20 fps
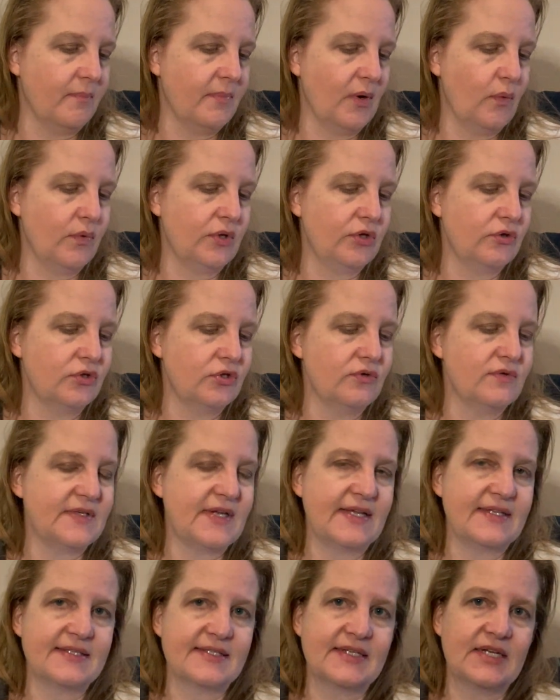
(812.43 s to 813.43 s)
but when you do
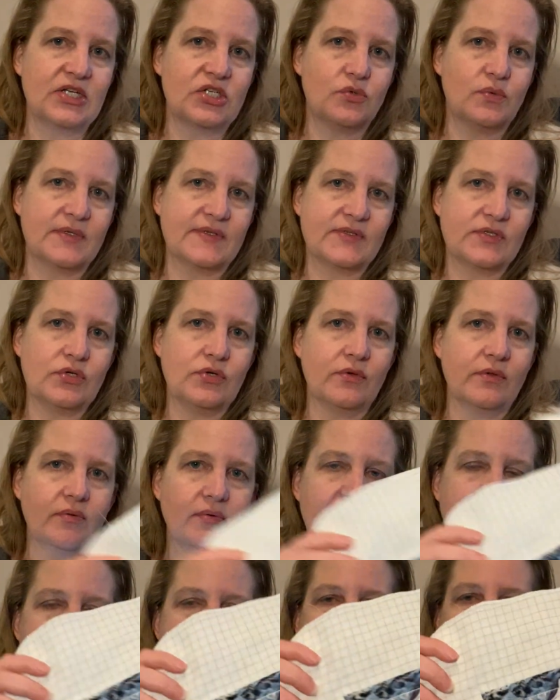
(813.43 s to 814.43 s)
tent stitch with 2
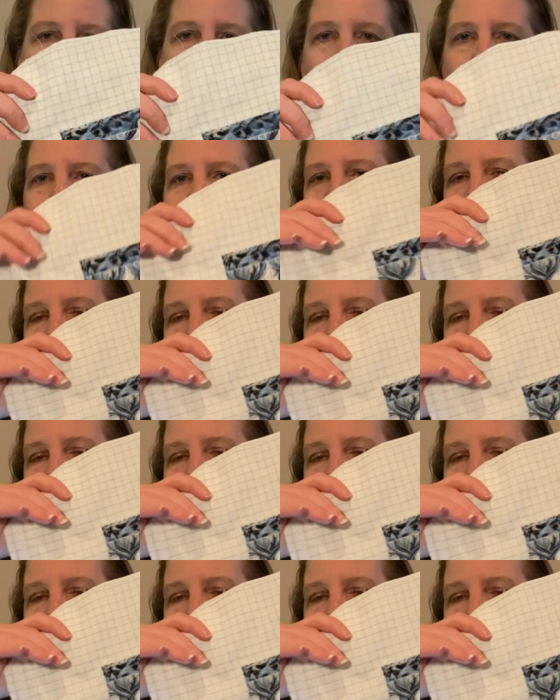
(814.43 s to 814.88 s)
threads, I don't think